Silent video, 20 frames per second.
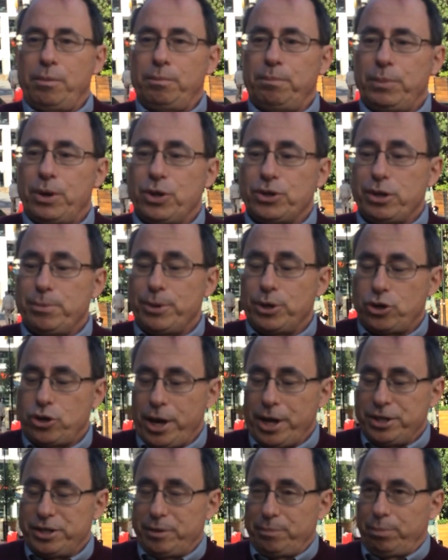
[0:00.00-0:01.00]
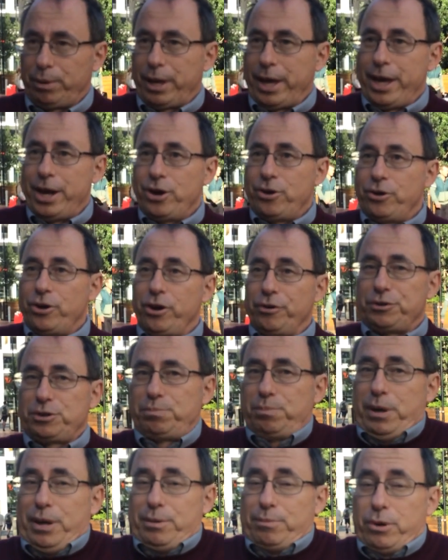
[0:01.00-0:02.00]
Because I'm a transit planner and I've
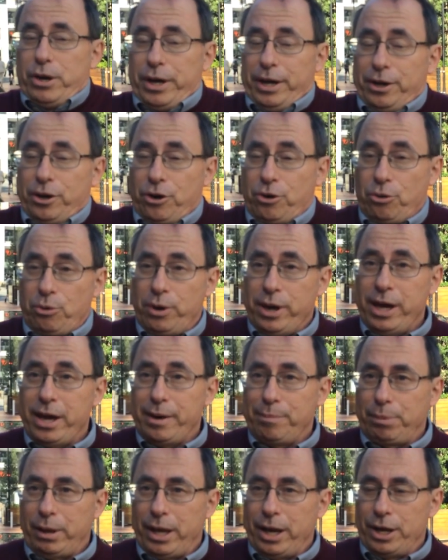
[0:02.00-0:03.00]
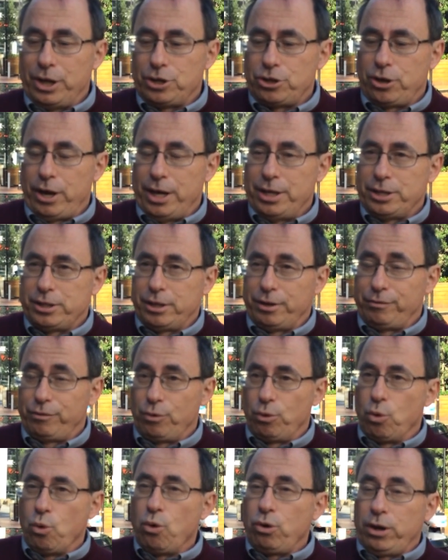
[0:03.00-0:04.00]
spent my career planning transit
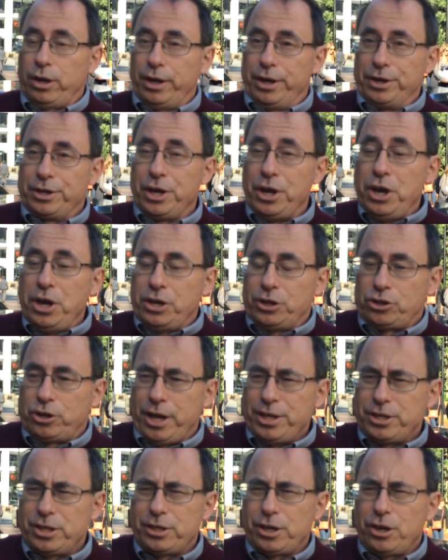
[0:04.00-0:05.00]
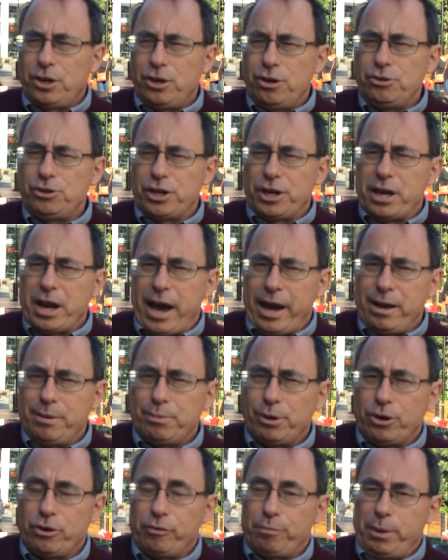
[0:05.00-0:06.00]
for Auckland. Transit's a huge
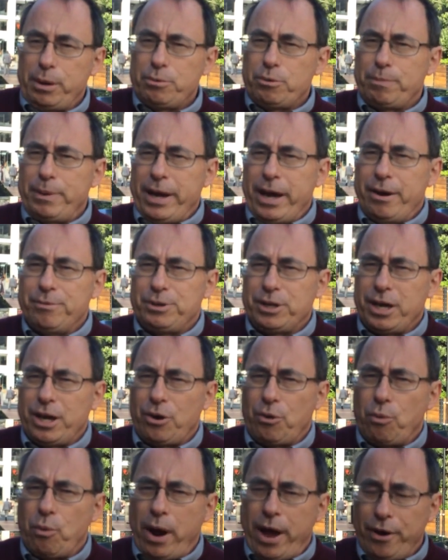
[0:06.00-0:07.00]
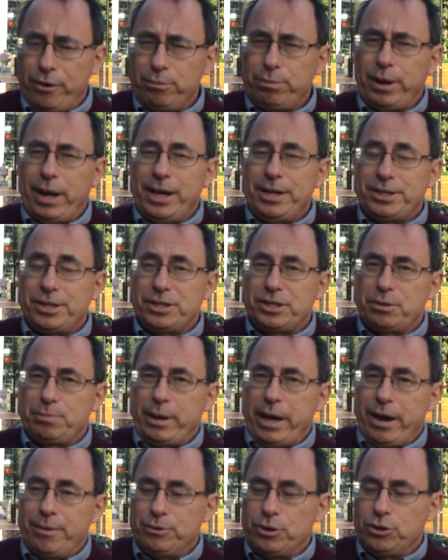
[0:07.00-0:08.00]
enabler of people being able to get around places, to
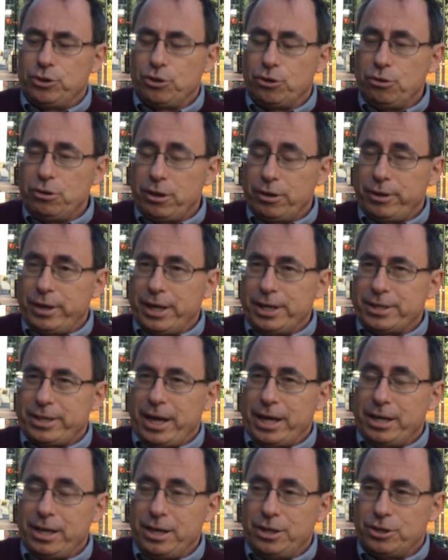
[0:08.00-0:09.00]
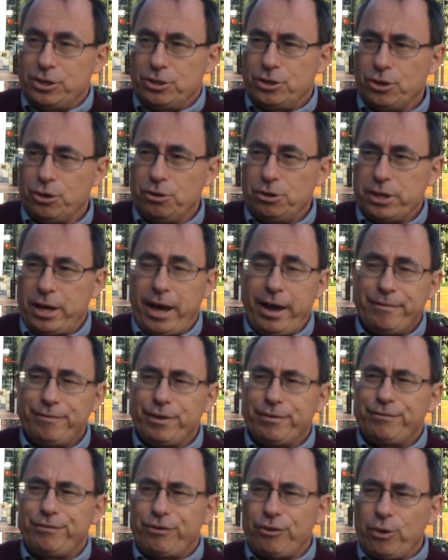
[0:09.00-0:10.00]
be able to do the things they need to do, to have
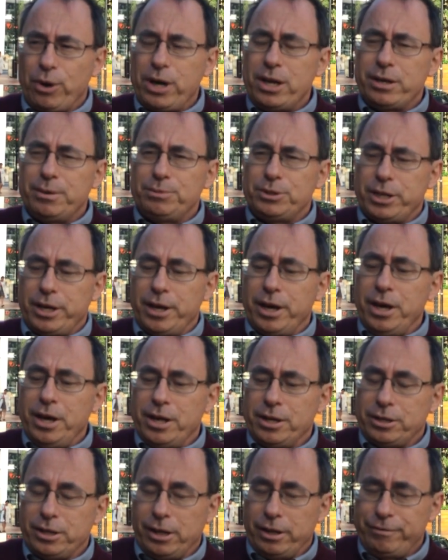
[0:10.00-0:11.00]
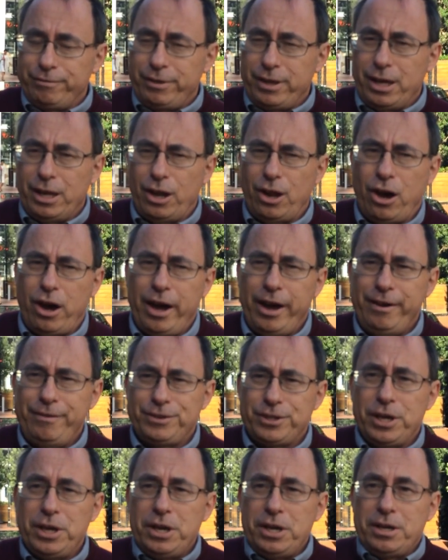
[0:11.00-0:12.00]
the freedom to live their
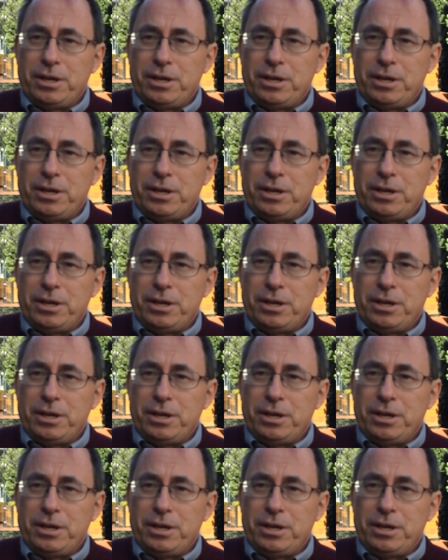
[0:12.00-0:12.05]
lives.